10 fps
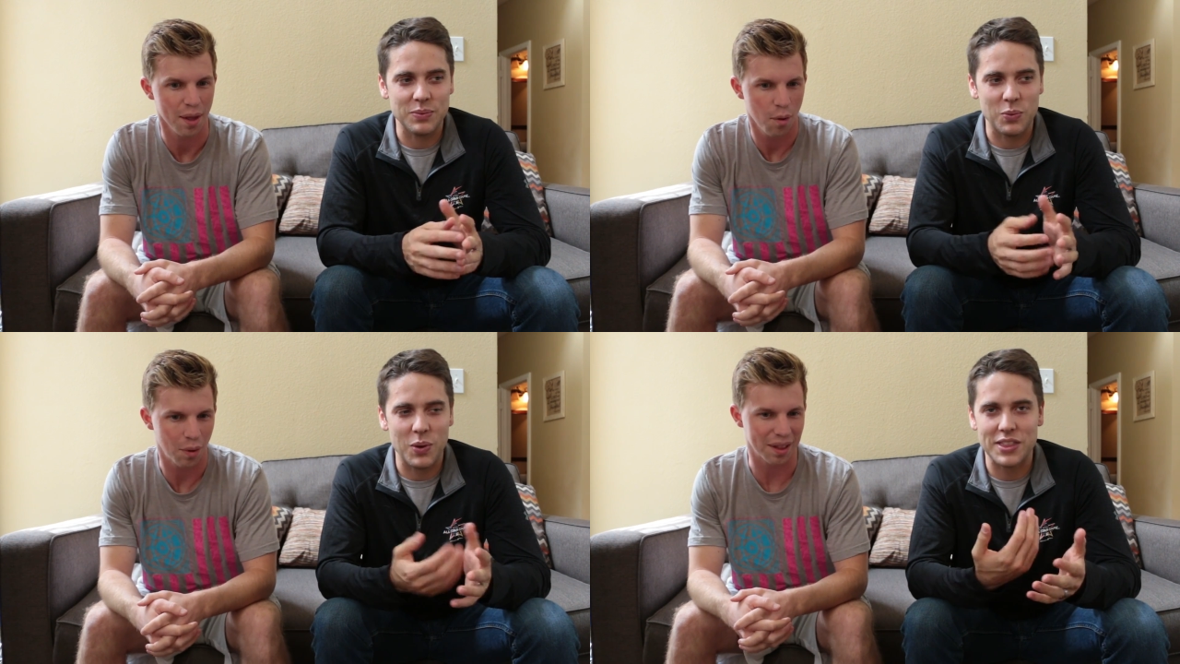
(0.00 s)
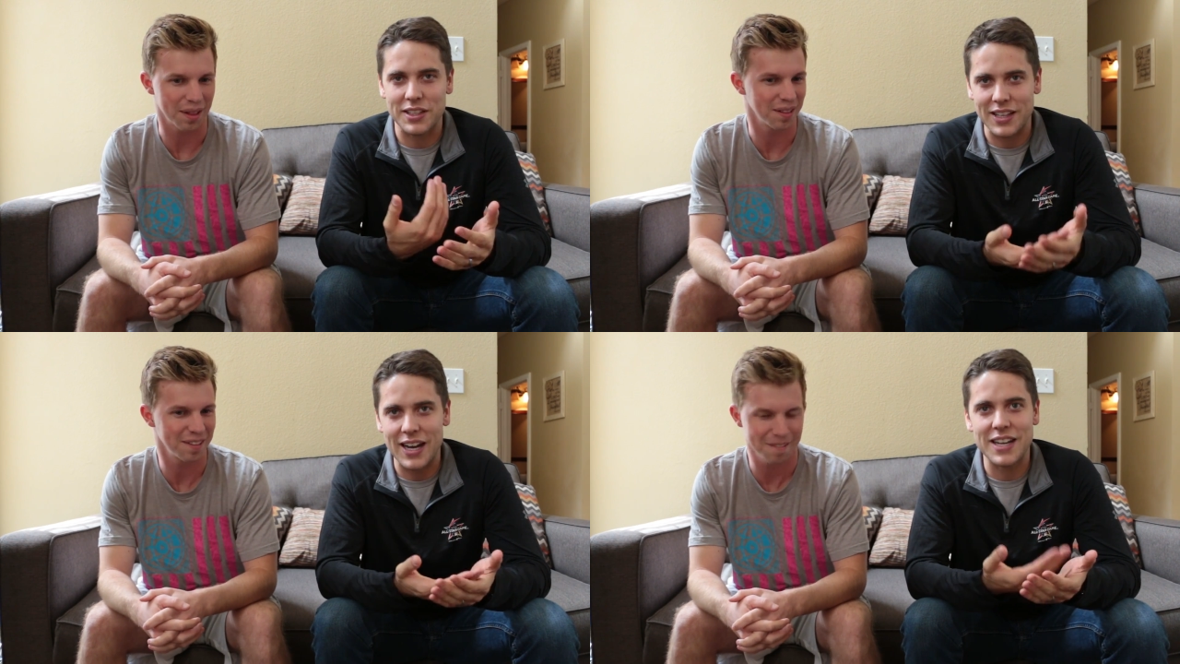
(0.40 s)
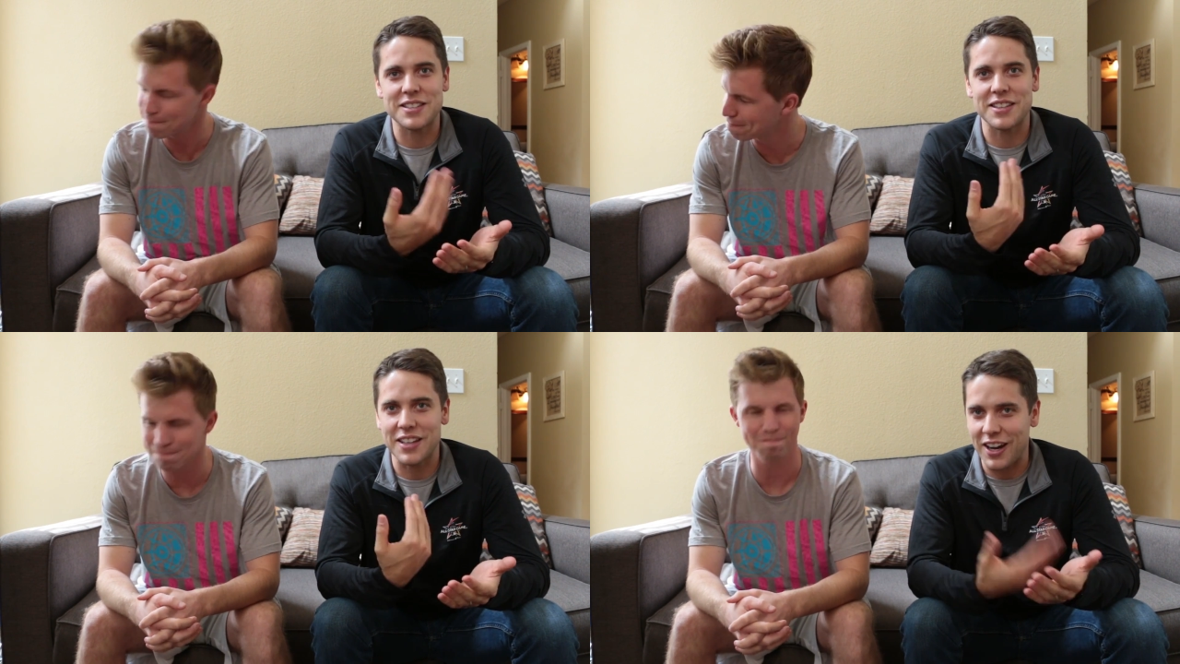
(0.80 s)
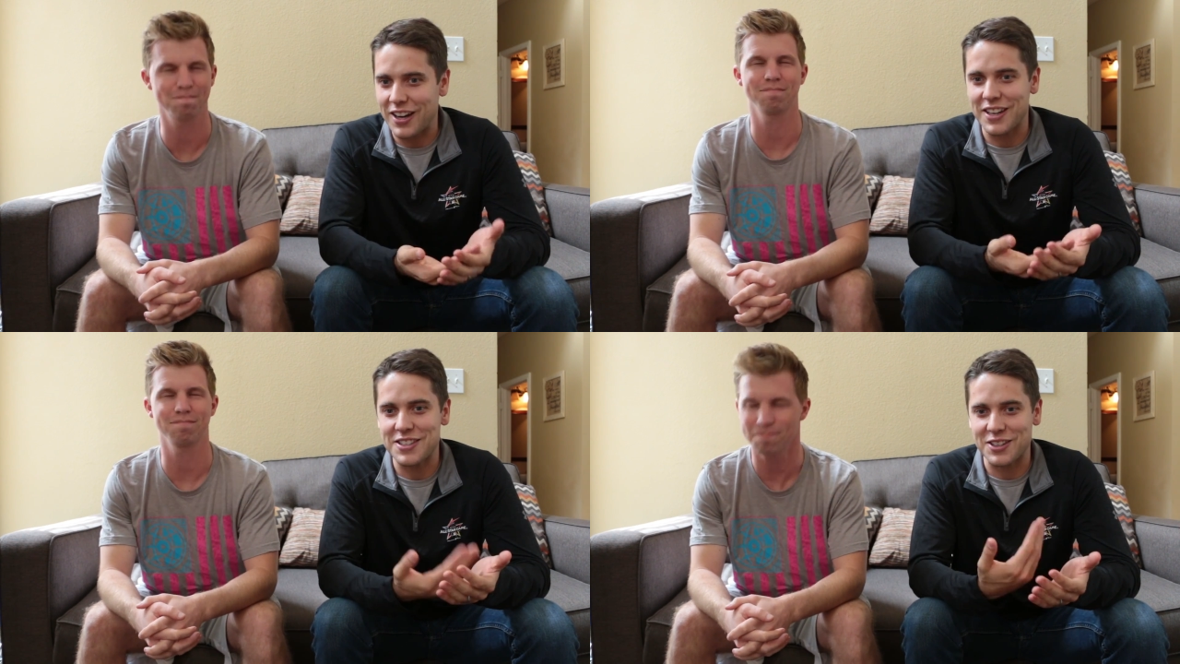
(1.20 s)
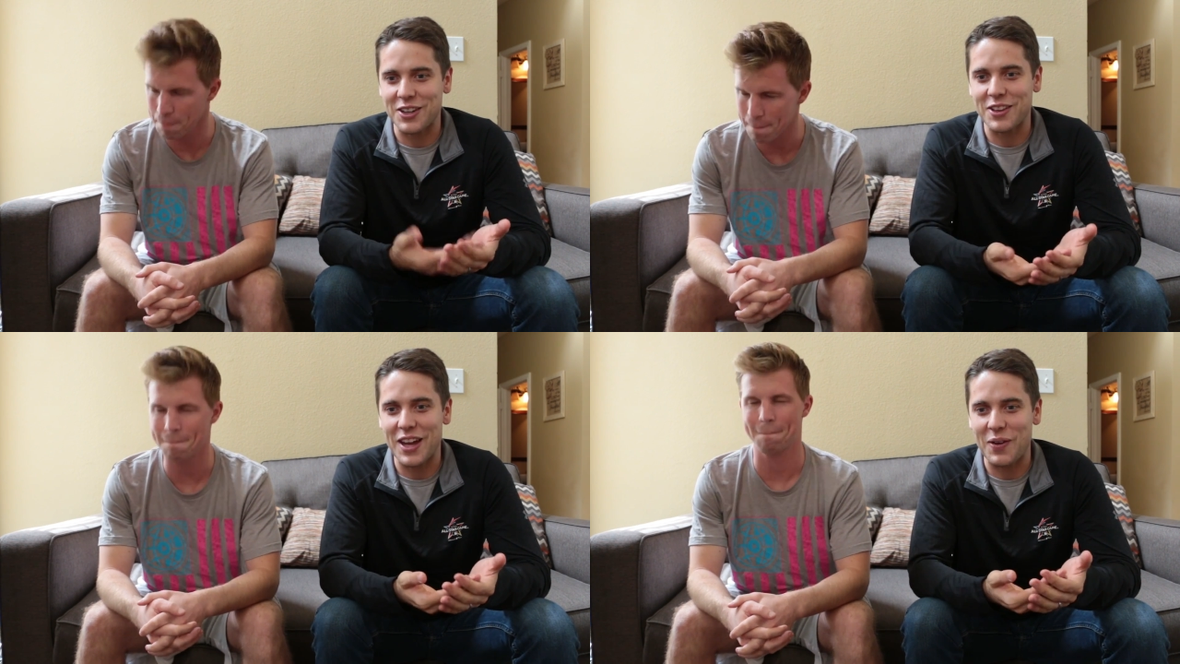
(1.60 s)
Speaker 1: with the lights and the audience and
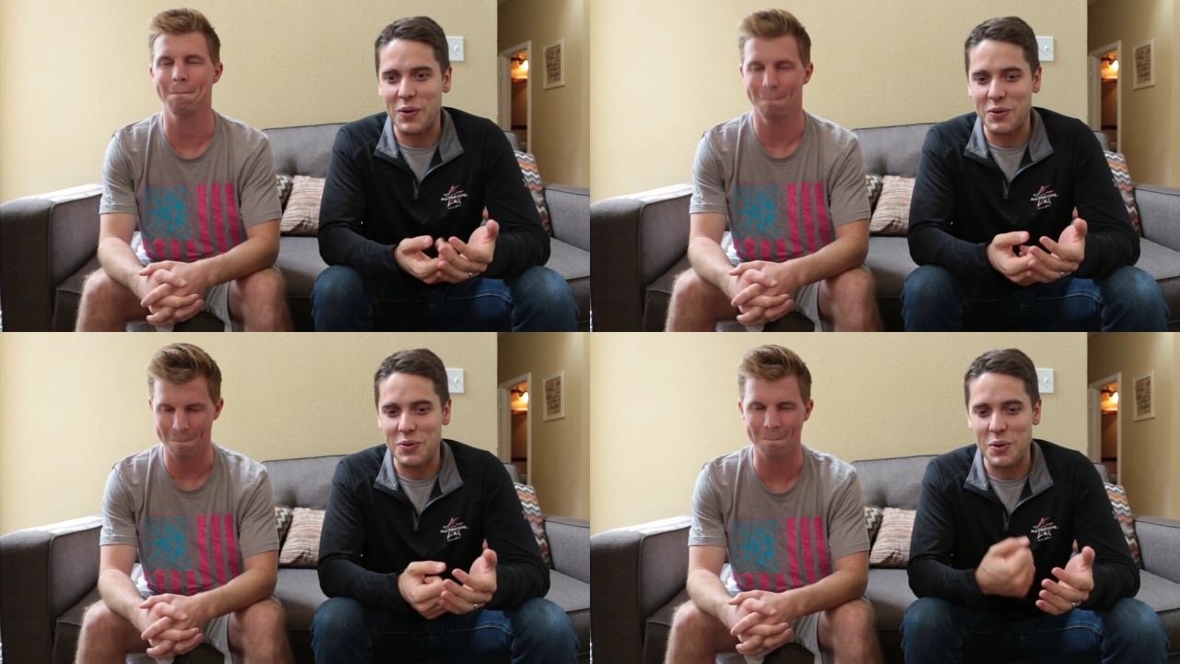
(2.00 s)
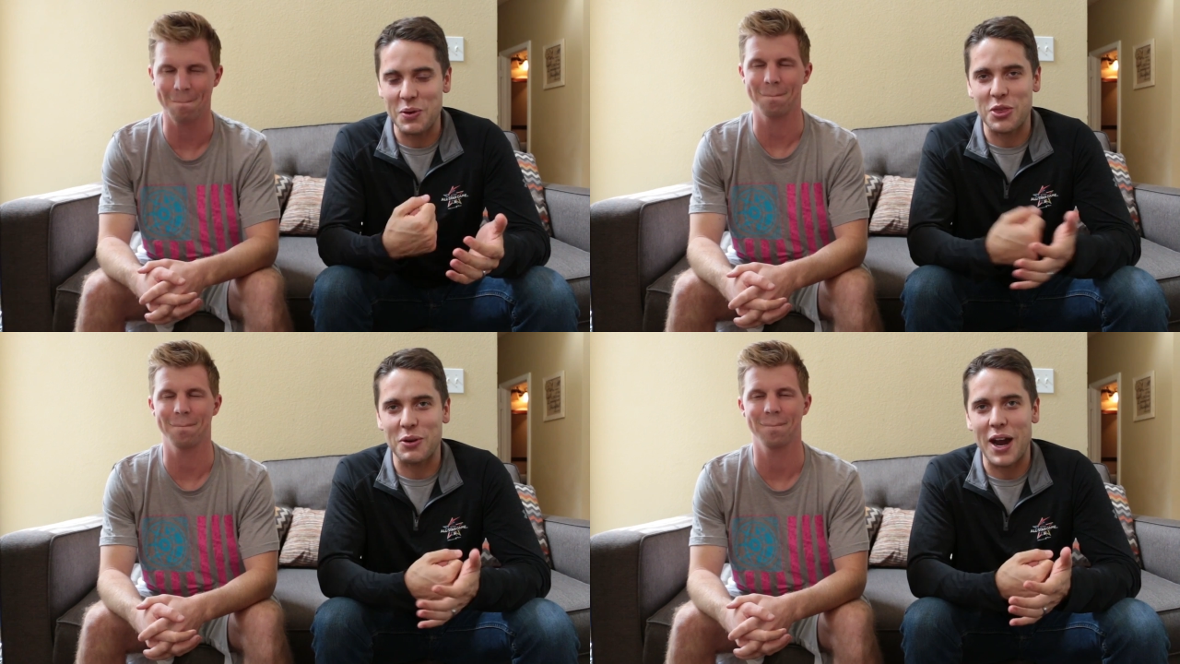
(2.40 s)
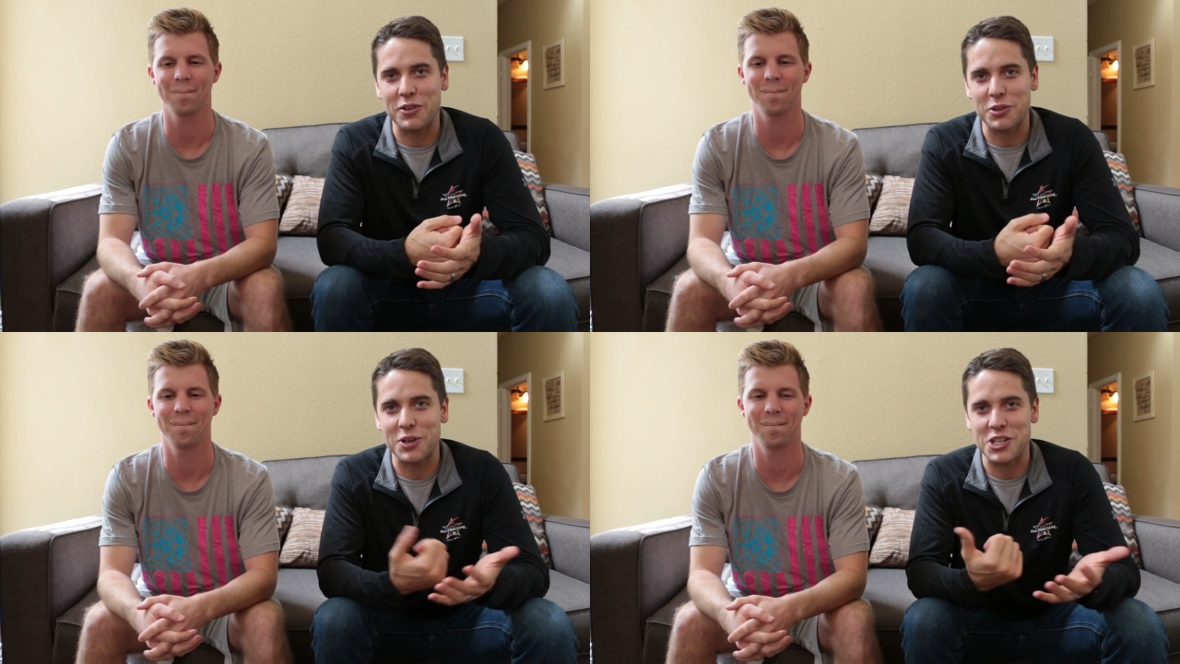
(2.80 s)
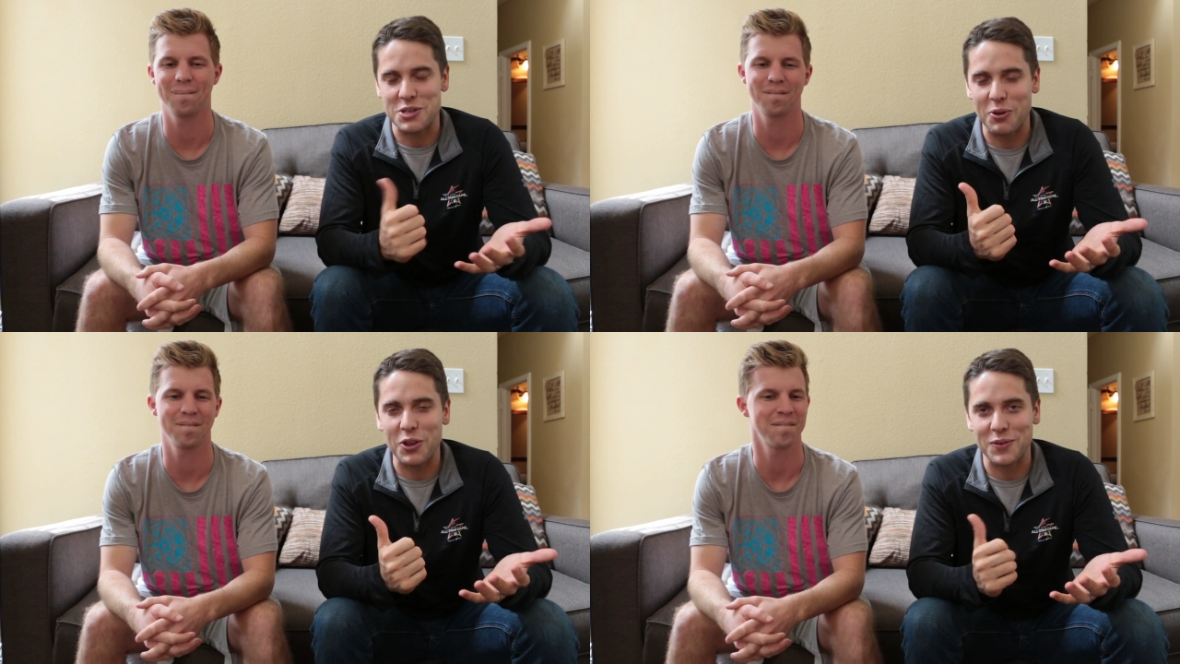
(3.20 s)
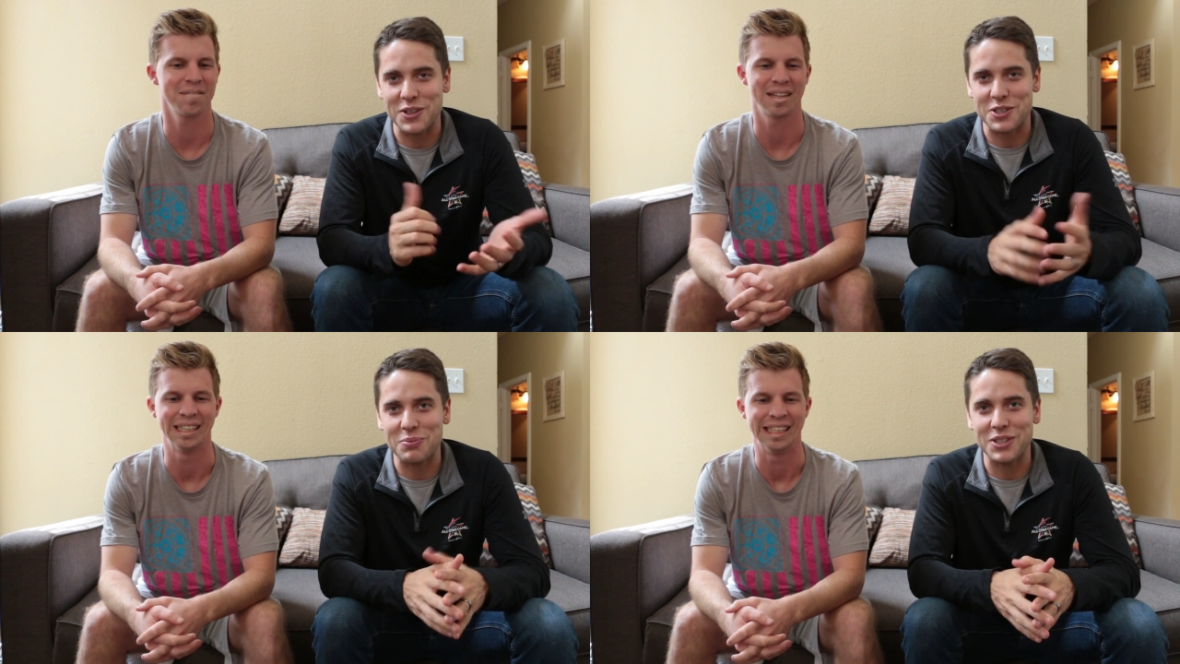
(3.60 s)
all that, we would, we would thrive under pressure. Both of
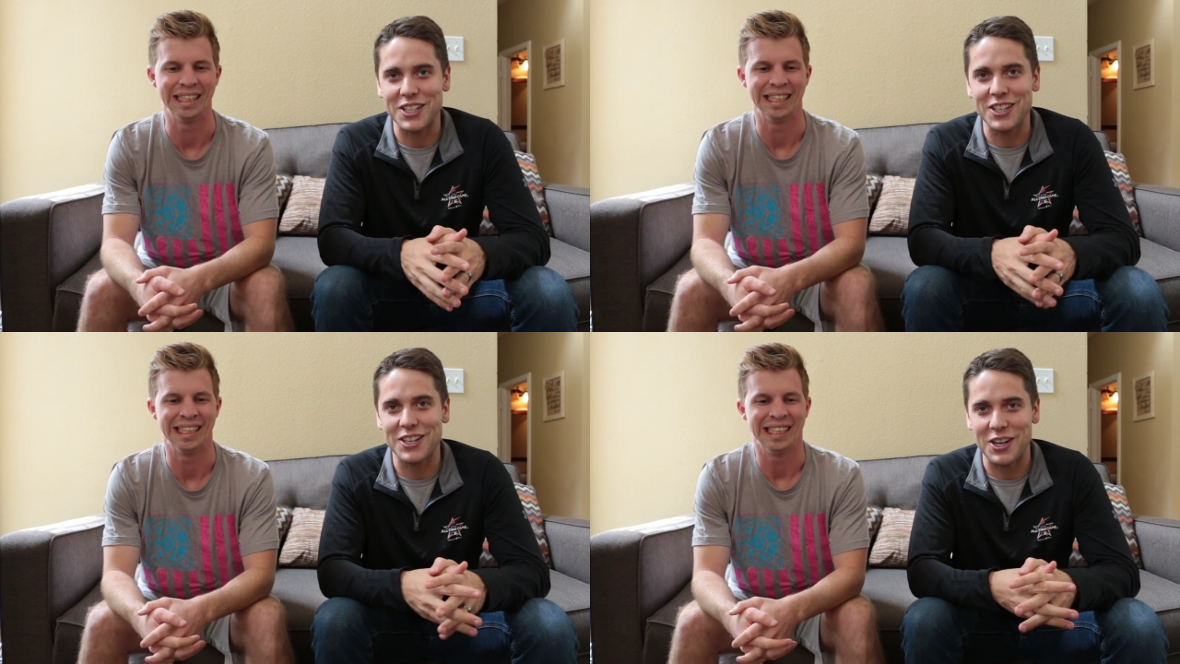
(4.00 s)
us are pretty good